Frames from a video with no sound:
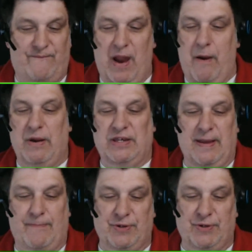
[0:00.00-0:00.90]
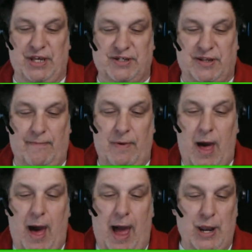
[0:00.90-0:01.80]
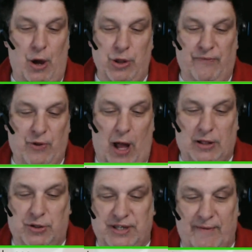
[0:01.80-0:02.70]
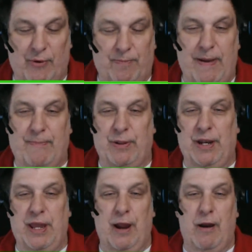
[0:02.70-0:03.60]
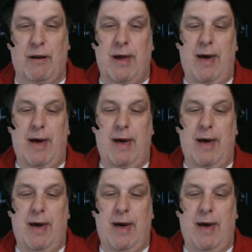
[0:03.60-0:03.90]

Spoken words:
very simple system. I know you've talked to several people in here,